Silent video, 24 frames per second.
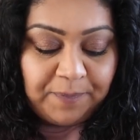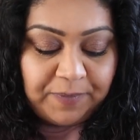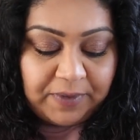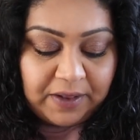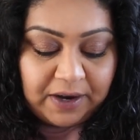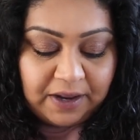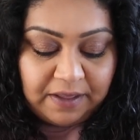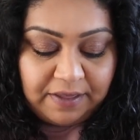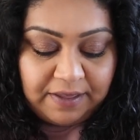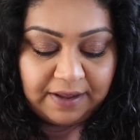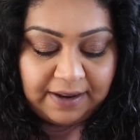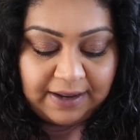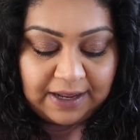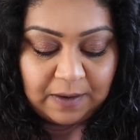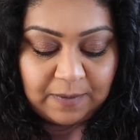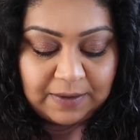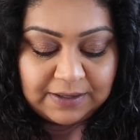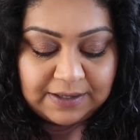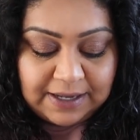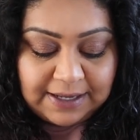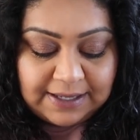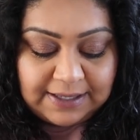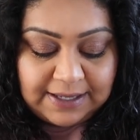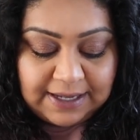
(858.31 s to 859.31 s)
And I think it
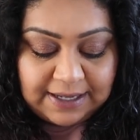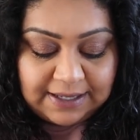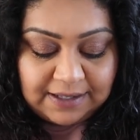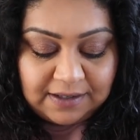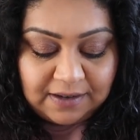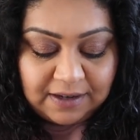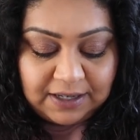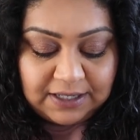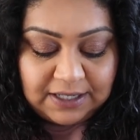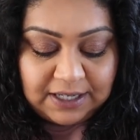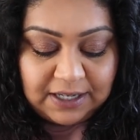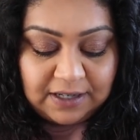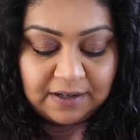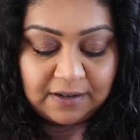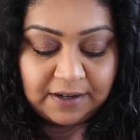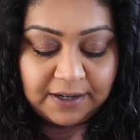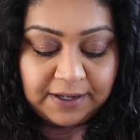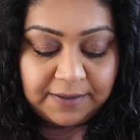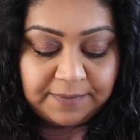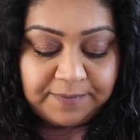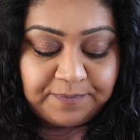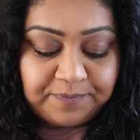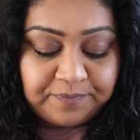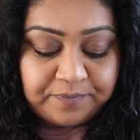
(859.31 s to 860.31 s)
was like six
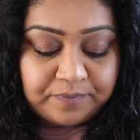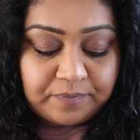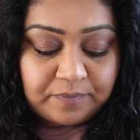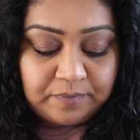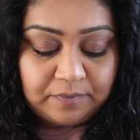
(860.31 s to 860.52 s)
ninety-nine.